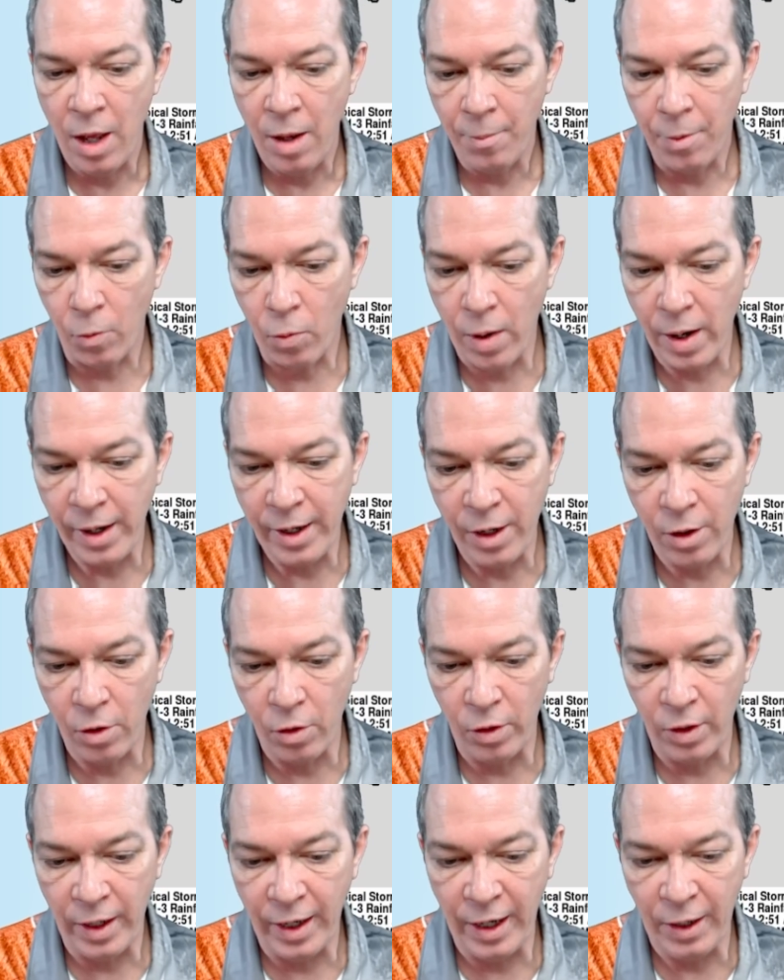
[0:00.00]
But right here
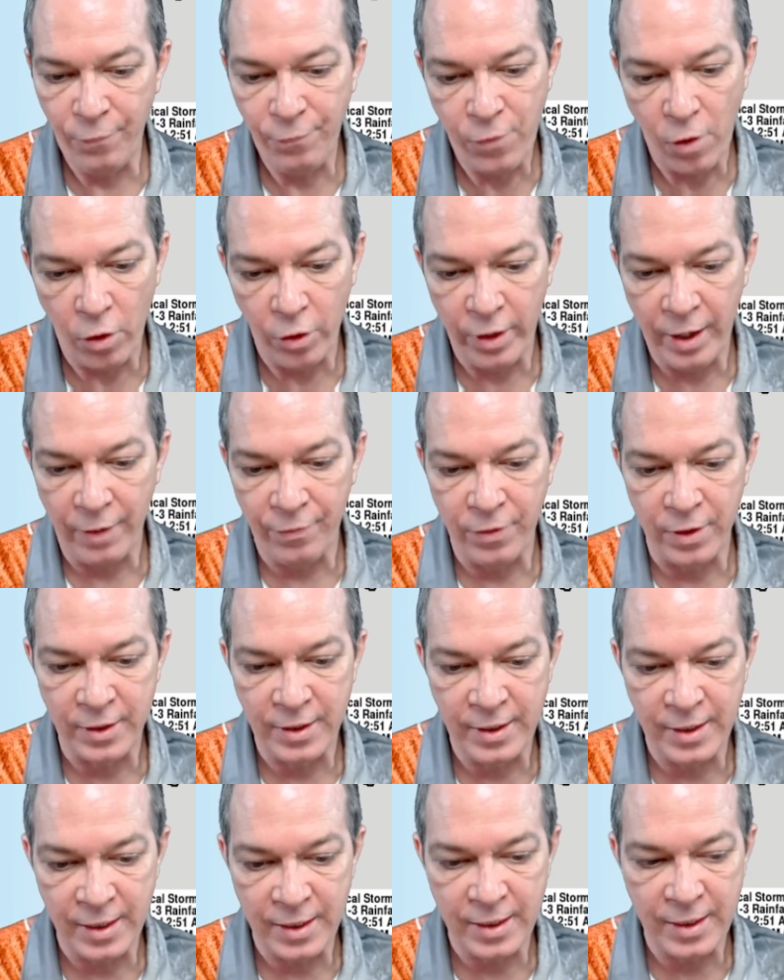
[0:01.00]
on landfall, you have the
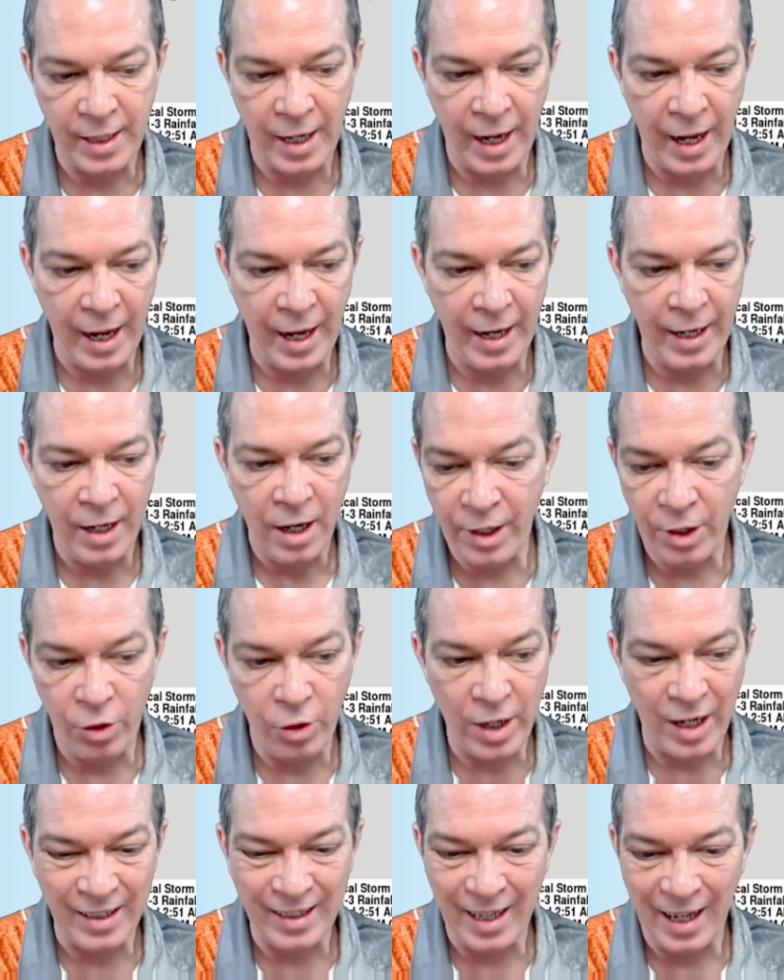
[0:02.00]
6 to 8. You
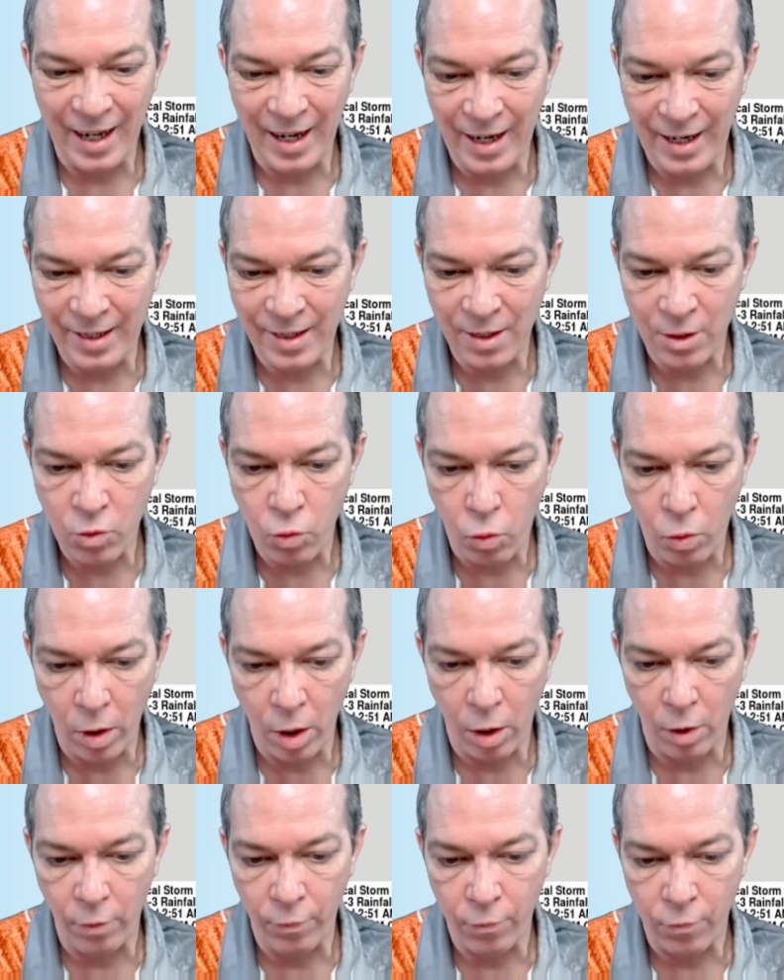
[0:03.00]
got the 8 to
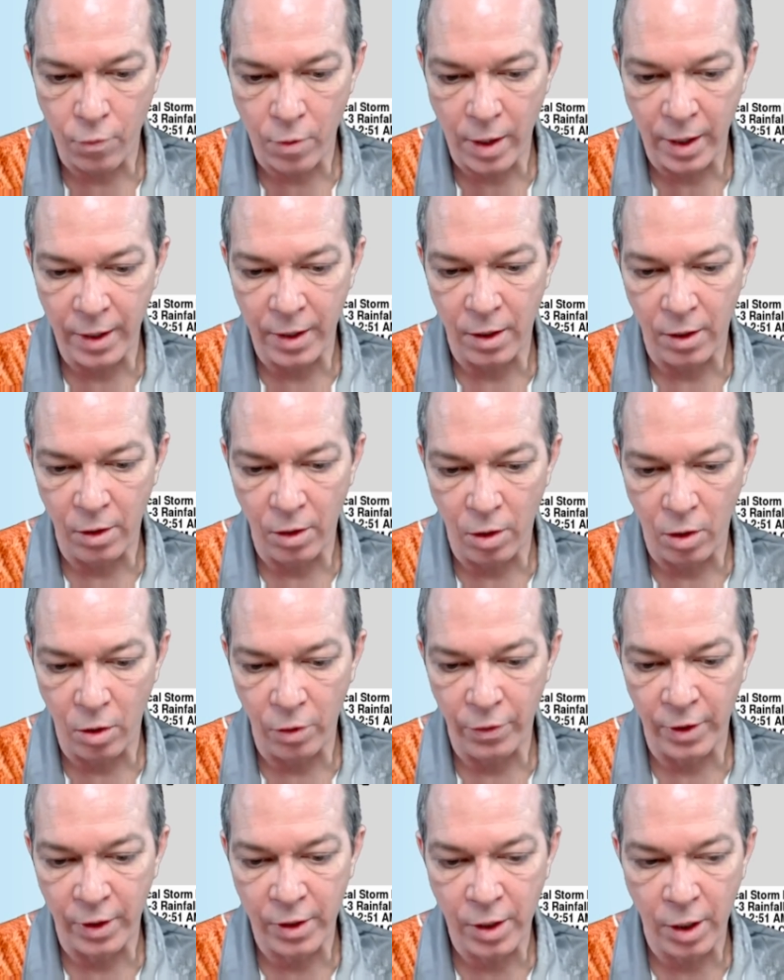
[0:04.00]
12 right
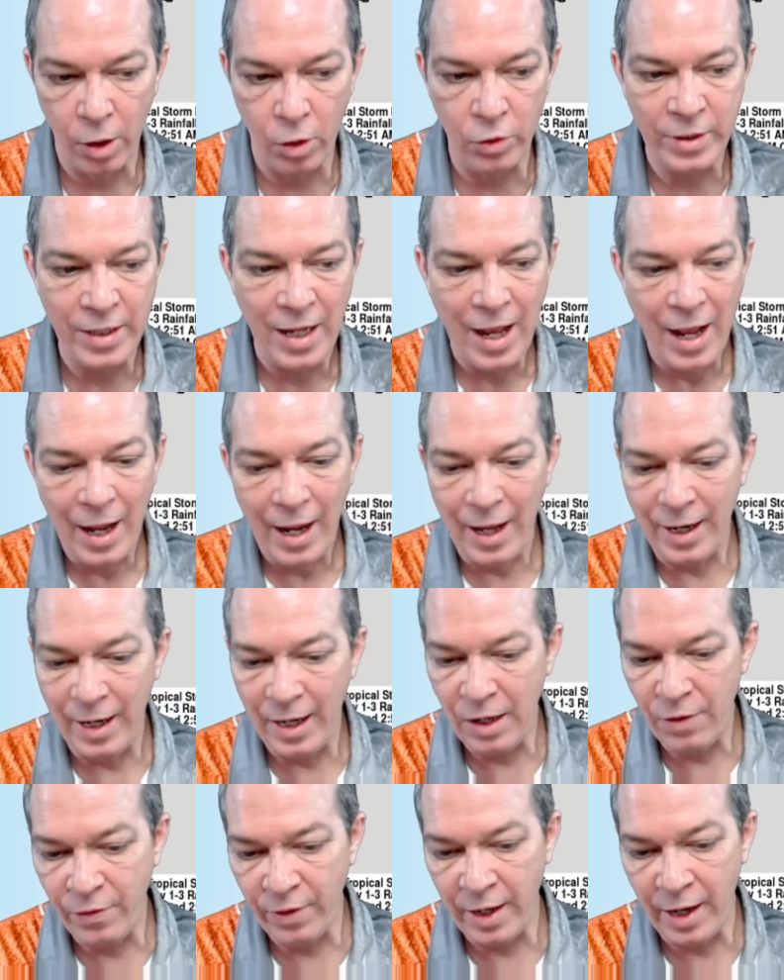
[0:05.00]
along the coast, and
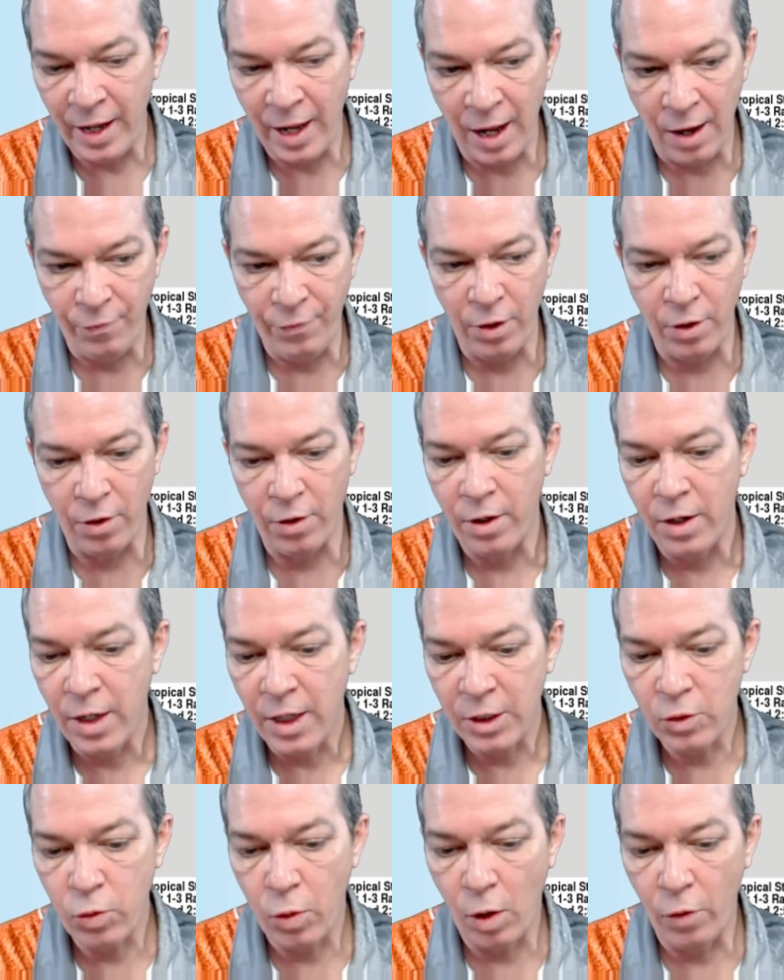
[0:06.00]
even heavier,
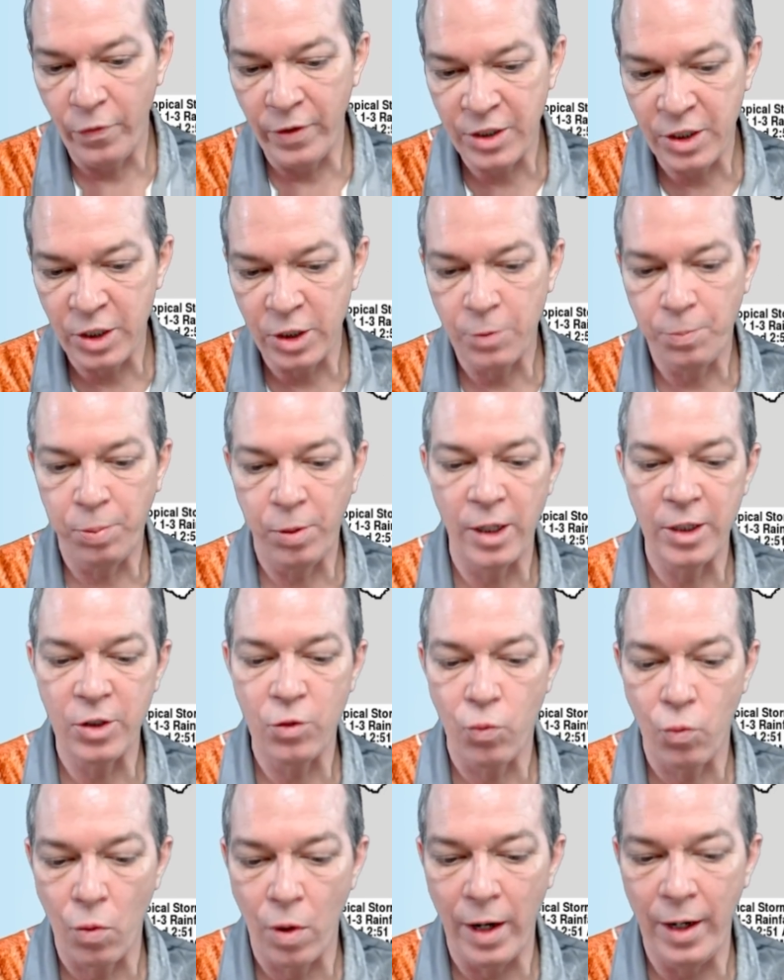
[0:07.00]
12 inches plus
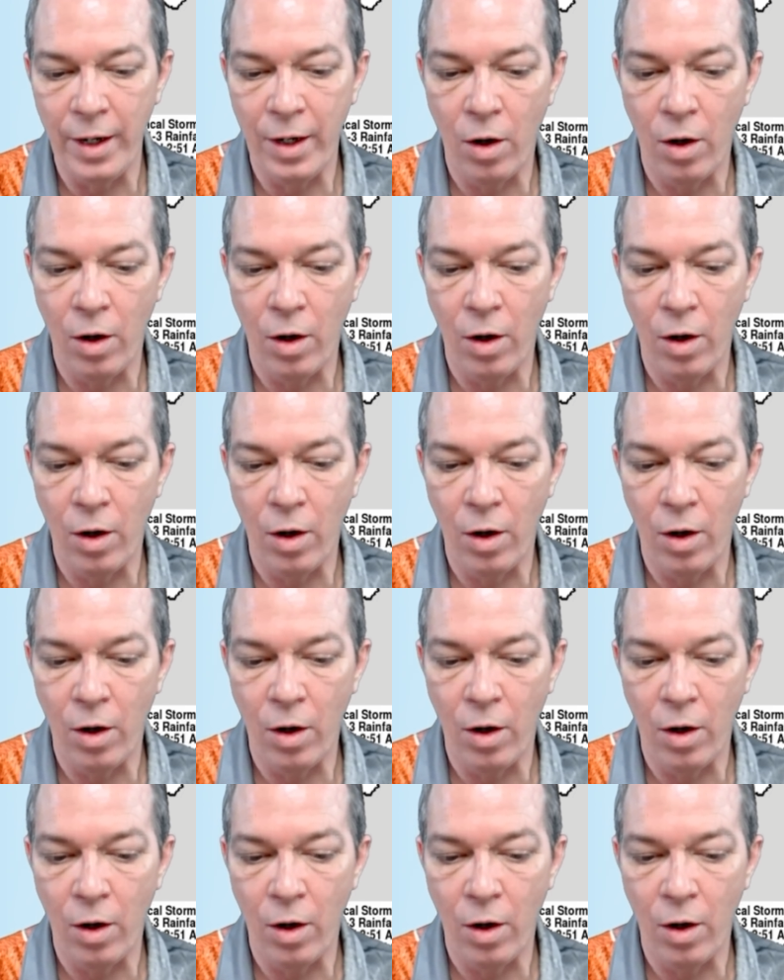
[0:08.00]
right